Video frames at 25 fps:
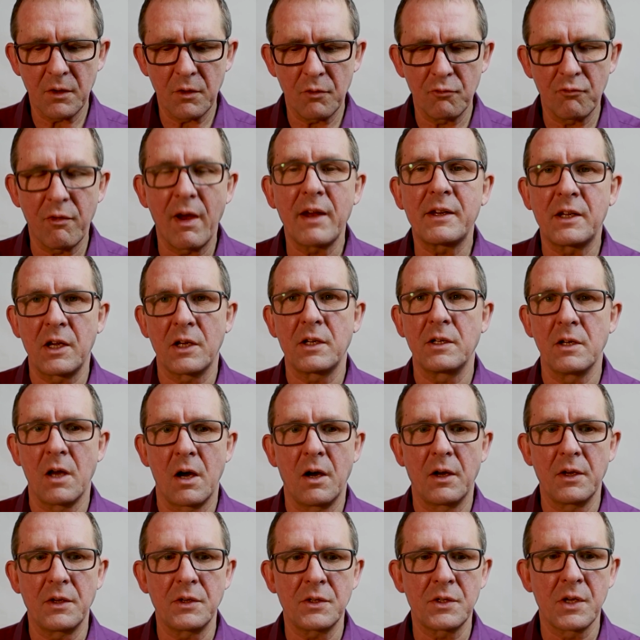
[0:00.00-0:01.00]

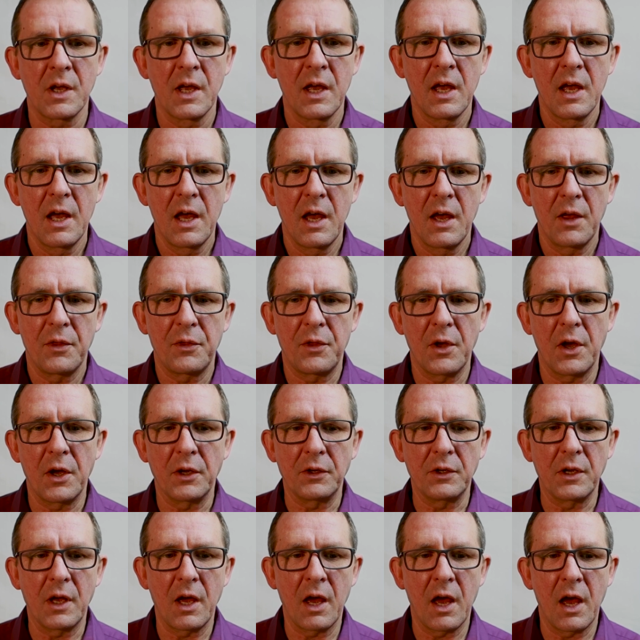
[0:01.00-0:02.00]
recognise
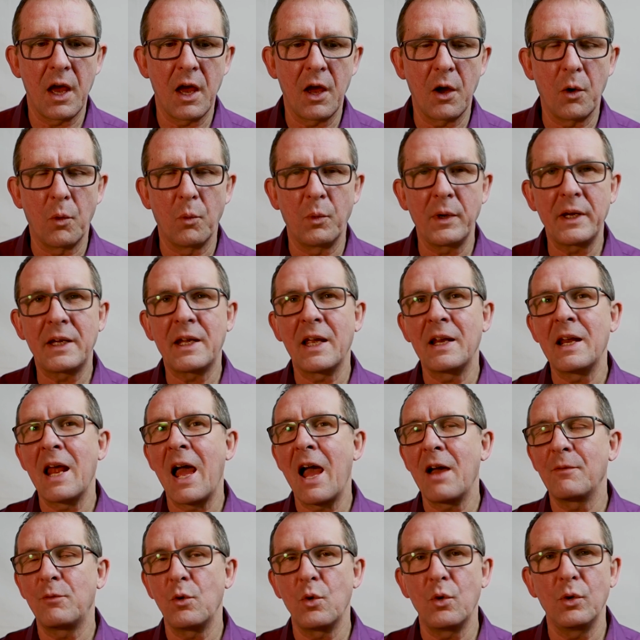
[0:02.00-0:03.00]
that we can
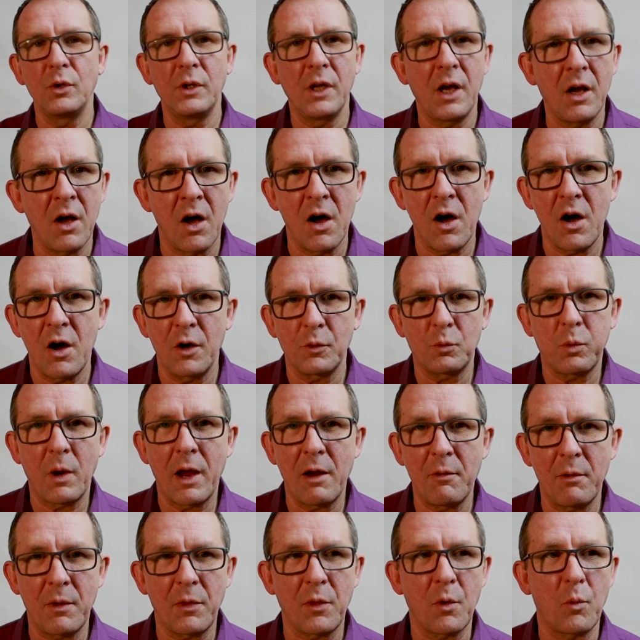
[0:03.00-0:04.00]
have all the
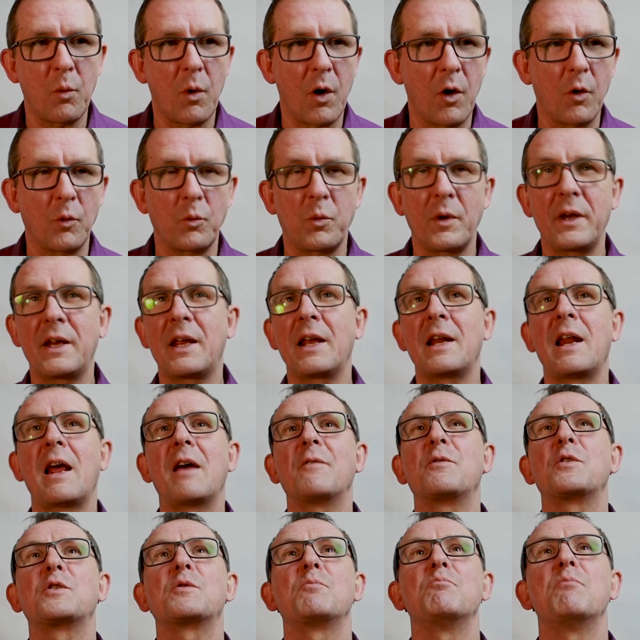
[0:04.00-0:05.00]
hardware in the world, we can
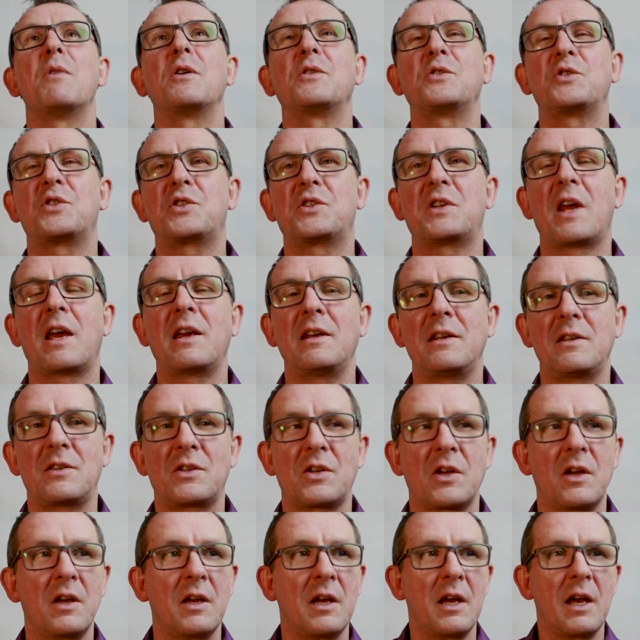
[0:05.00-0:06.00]
have as much
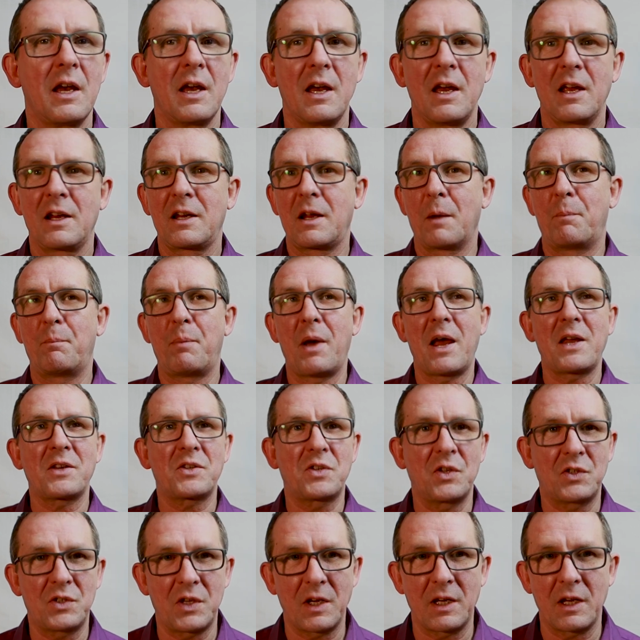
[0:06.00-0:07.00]
data
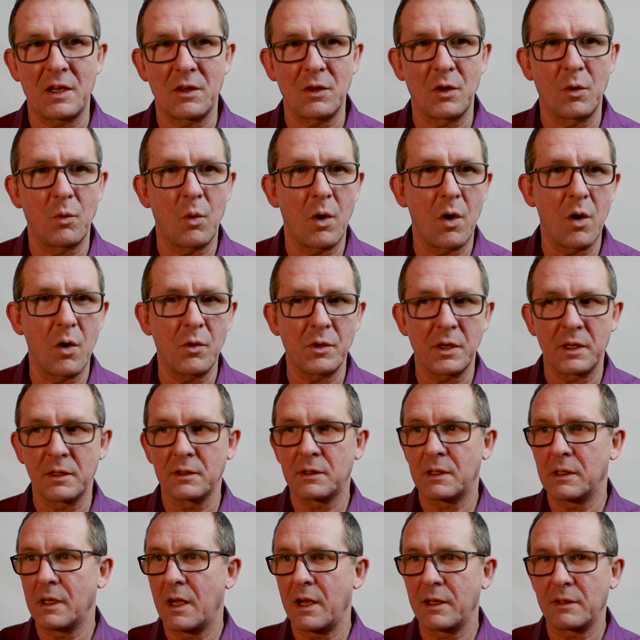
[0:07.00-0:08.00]
capacity in the world,
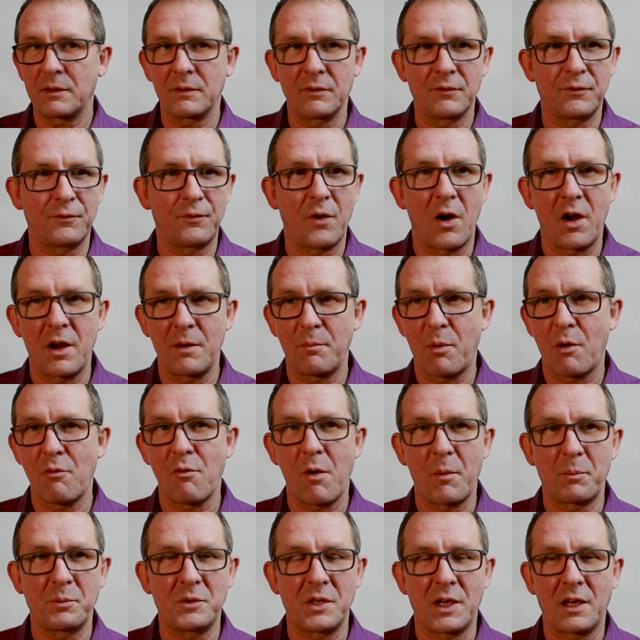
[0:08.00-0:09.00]
and like fibre
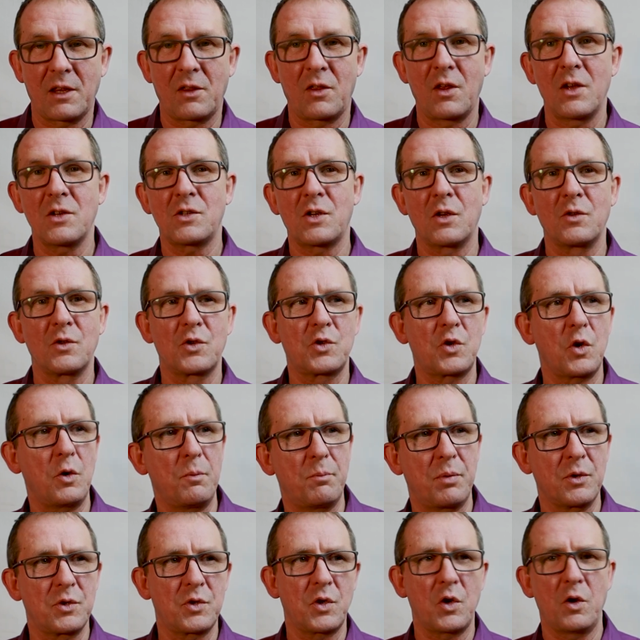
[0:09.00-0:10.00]
optic this and
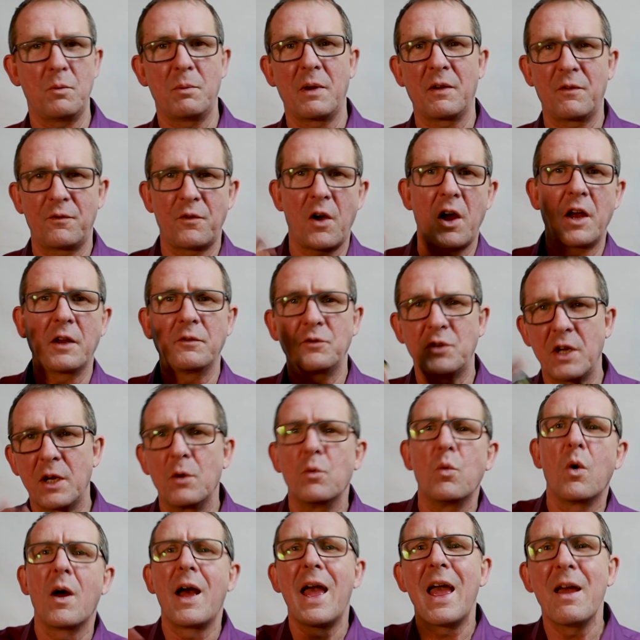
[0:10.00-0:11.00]
super zooming 5G,
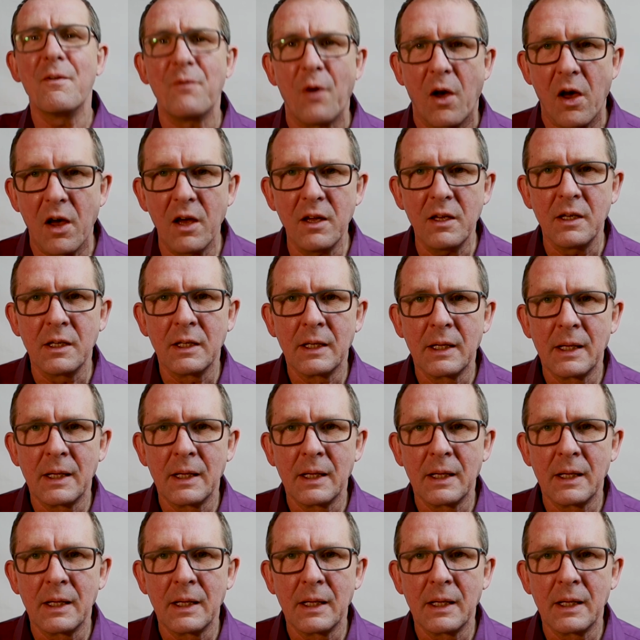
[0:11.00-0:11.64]
whatever,